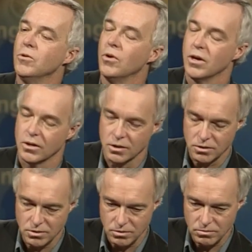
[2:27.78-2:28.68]
You had a,
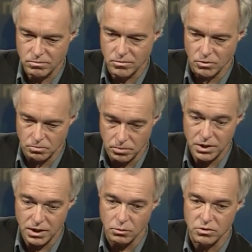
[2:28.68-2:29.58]
your
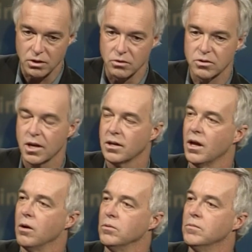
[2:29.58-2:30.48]
big hit was on your second
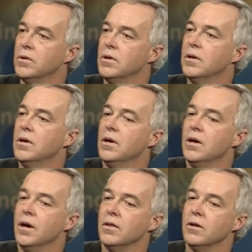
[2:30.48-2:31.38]
album,
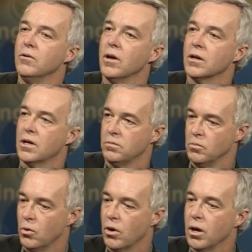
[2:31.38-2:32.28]
and then you had a
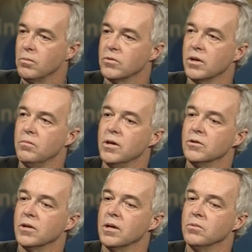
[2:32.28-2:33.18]
couple more albums on
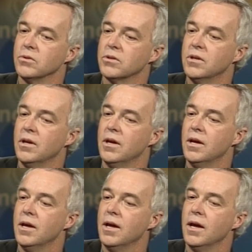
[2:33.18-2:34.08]
major labels,
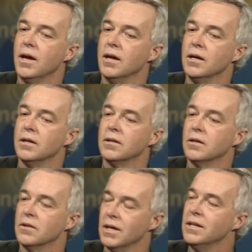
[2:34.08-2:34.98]
and
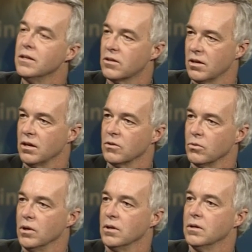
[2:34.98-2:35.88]
they didn't sell as
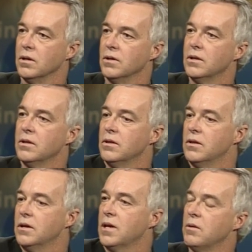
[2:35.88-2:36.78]
well. And then,
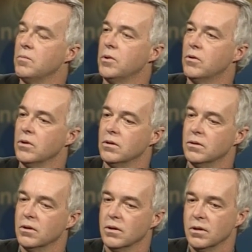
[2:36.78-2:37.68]
then came a
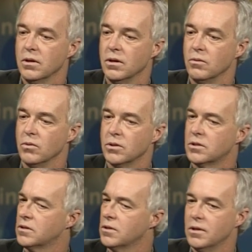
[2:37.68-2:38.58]
period in
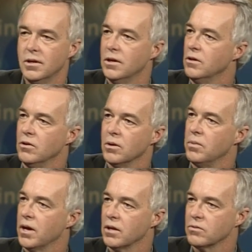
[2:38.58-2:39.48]
which you had
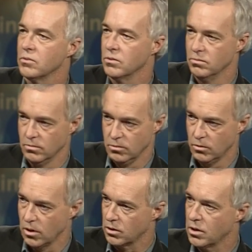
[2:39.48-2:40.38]
battles with
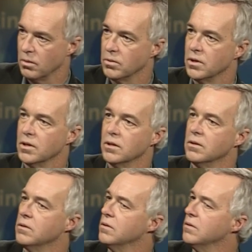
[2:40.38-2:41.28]
your record company
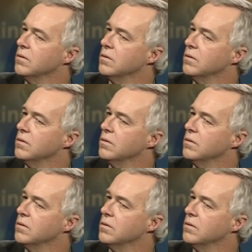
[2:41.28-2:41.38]
and